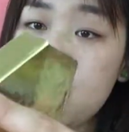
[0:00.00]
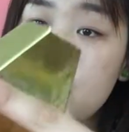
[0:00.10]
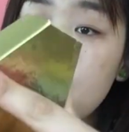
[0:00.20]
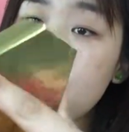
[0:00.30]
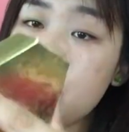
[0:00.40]

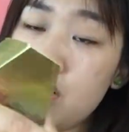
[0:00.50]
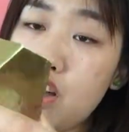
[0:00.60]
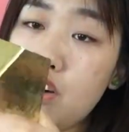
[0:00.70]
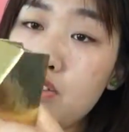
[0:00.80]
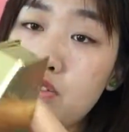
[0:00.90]
gold,
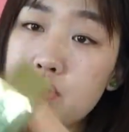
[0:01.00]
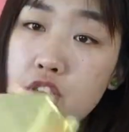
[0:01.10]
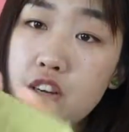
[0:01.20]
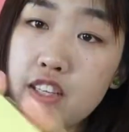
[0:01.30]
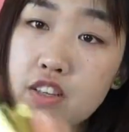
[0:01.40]
whole
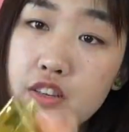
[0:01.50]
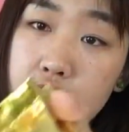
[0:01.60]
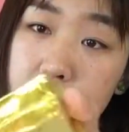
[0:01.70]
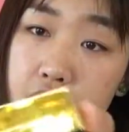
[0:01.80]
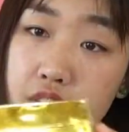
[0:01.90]
solid
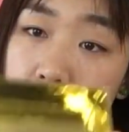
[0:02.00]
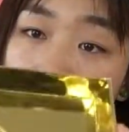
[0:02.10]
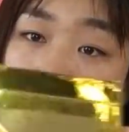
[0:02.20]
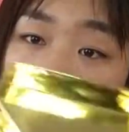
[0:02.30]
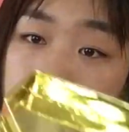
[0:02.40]
gold
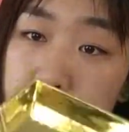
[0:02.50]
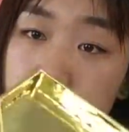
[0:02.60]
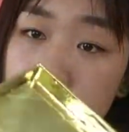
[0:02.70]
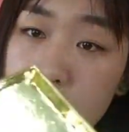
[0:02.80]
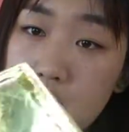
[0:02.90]
of the
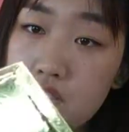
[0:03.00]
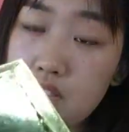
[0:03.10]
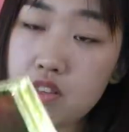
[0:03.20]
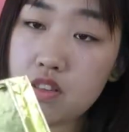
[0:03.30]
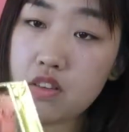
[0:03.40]
box,
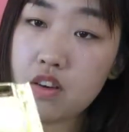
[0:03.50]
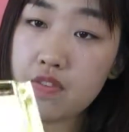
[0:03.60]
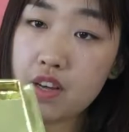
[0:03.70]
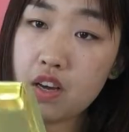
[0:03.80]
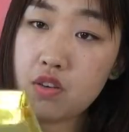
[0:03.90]
of
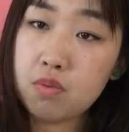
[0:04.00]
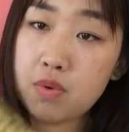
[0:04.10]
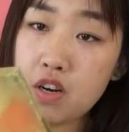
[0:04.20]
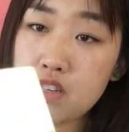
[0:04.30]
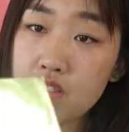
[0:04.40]
the whole
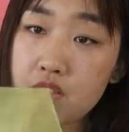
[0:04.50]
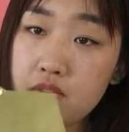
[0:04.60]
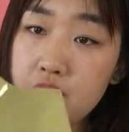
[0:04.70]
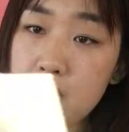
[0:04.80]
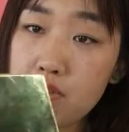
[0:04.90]
box.
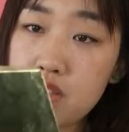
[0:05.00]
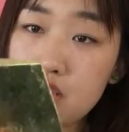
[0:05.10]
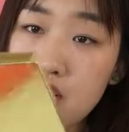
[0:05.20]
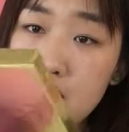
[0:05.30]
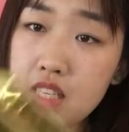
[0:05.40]
Very
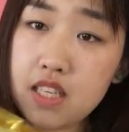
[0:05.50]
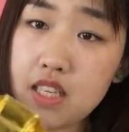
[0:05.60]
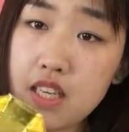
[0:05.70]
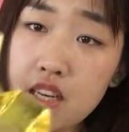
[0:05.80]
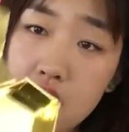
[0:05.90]
shiny.